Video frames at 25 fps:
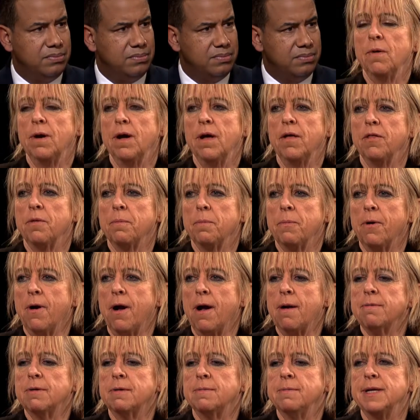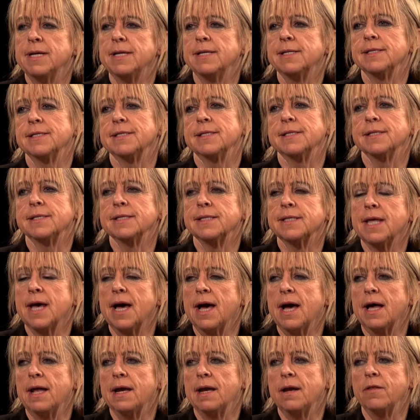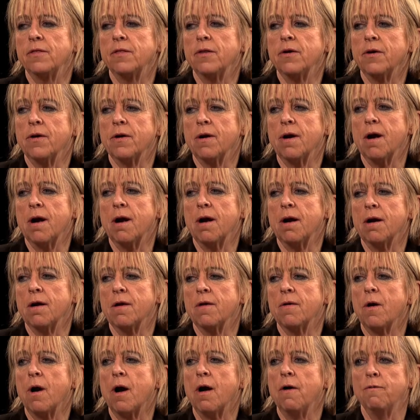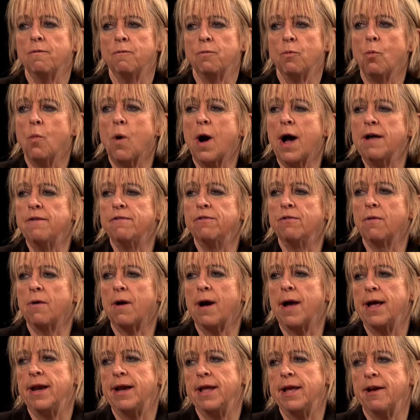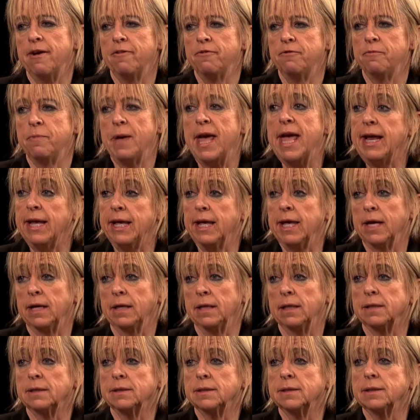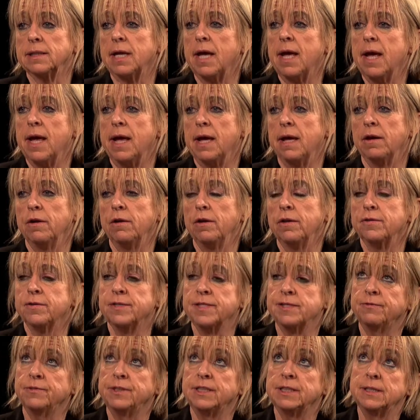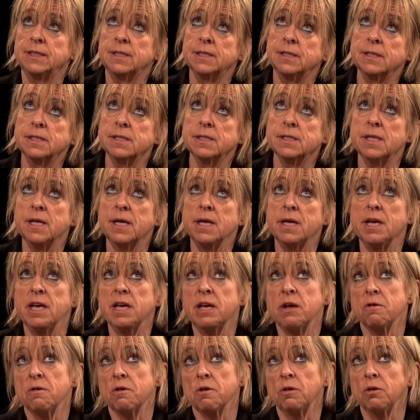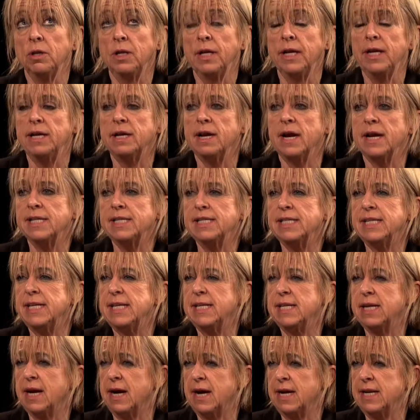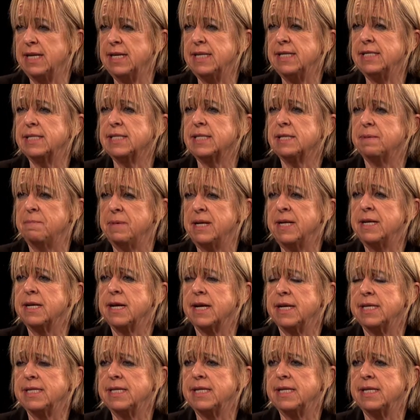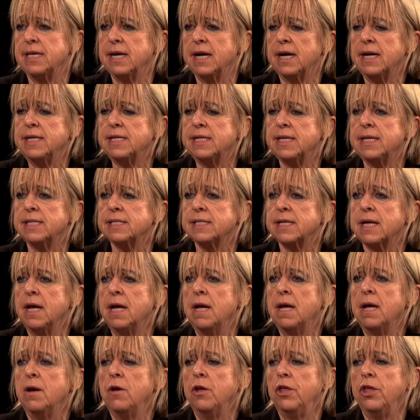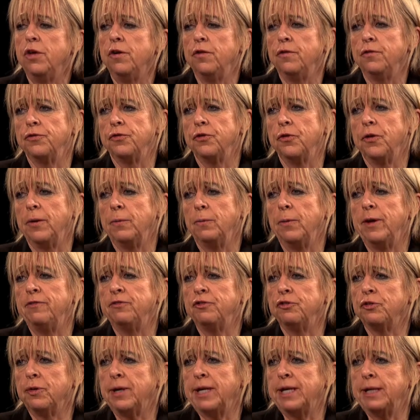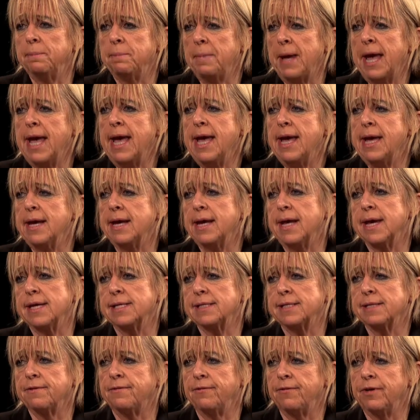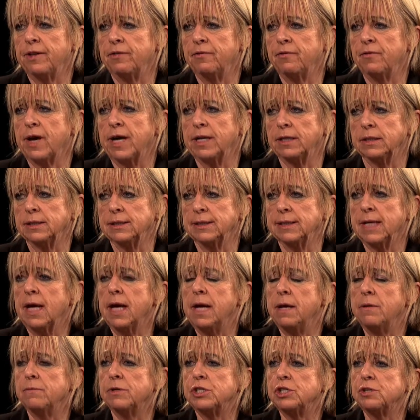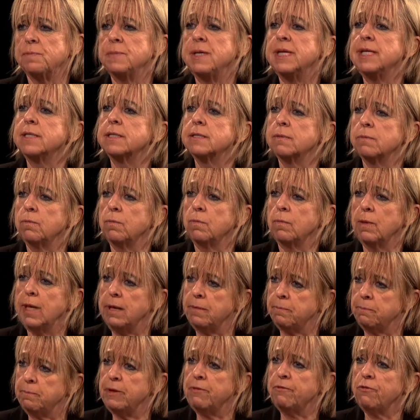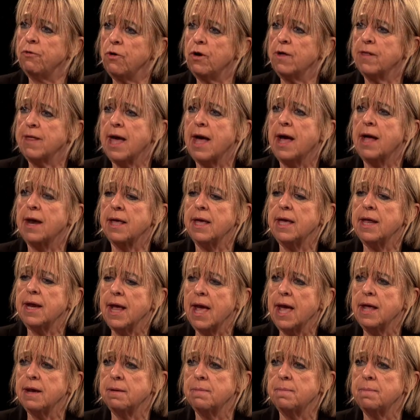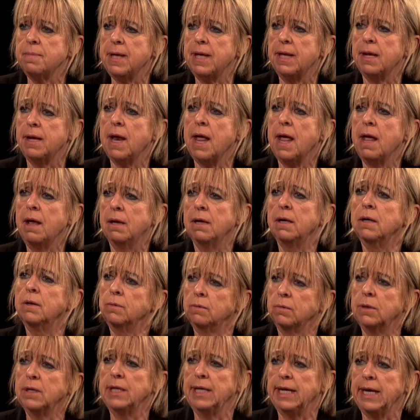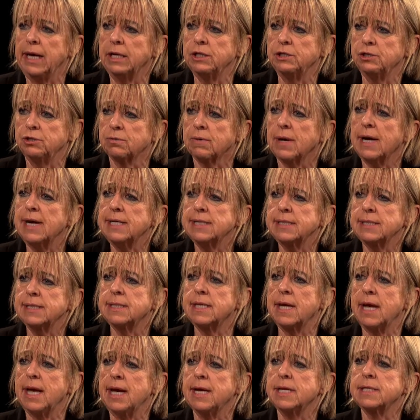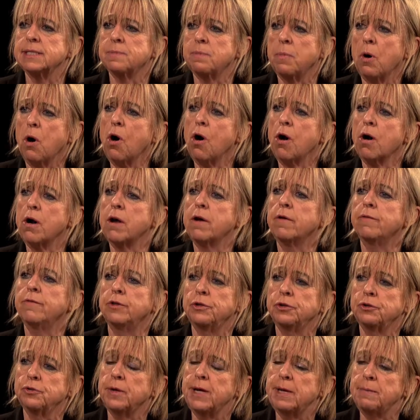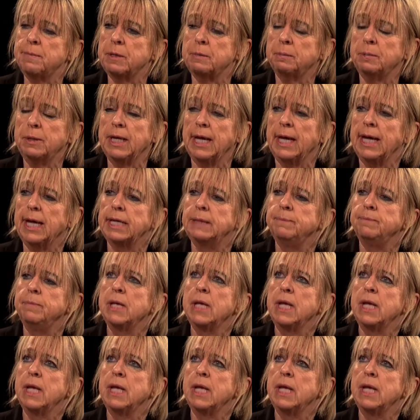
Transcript: Well, the problem is, is that there are a wide variety of painkillers, and since the early nineteen nineties to mid nineteen nineties, you've tre we've treated pain as the fifth vital sign, which means it, before that it hadn't been really addressed as part of the treatment plan.